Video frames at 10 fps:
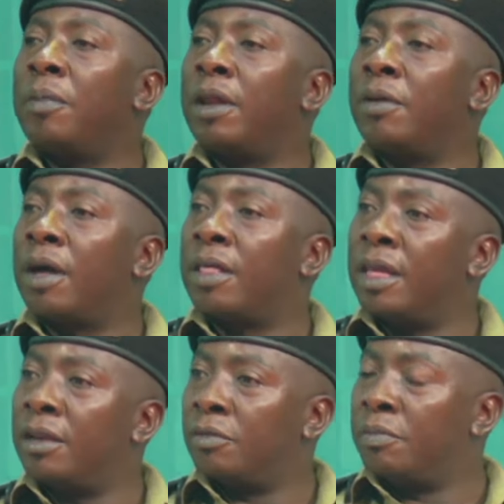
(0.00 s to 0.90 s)
were they
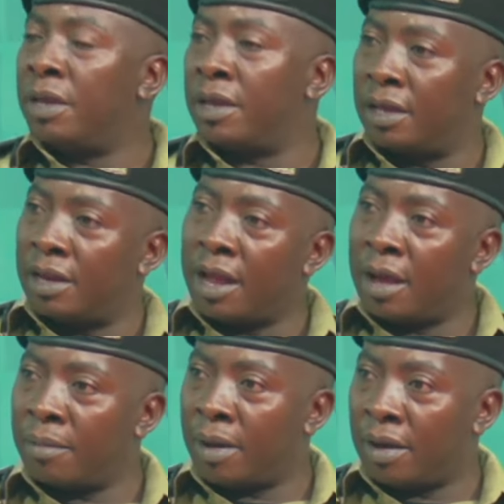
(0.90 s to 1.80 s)
to be in
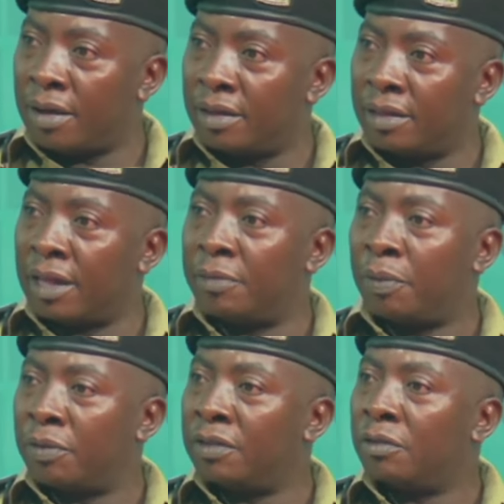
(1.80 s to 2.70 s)
number that
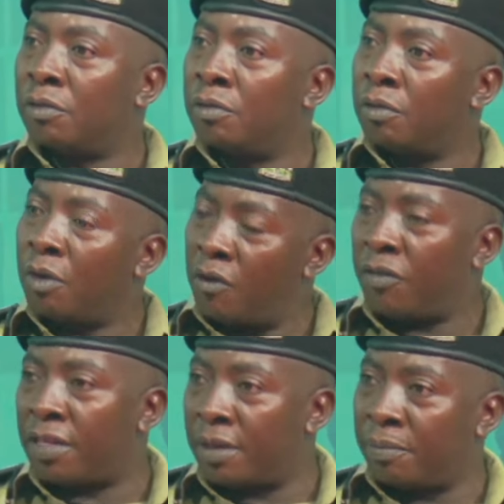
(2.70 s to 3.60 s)
police could offer
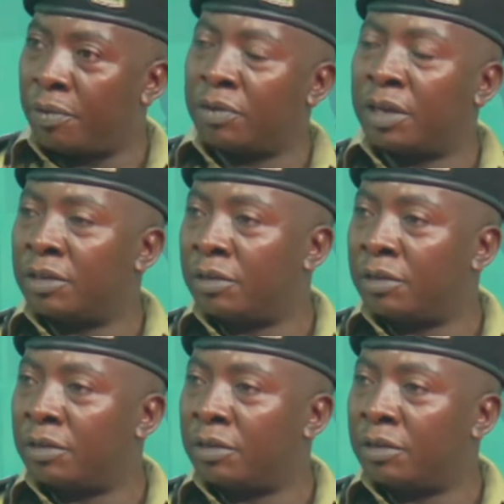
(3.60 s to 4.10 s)
them protection?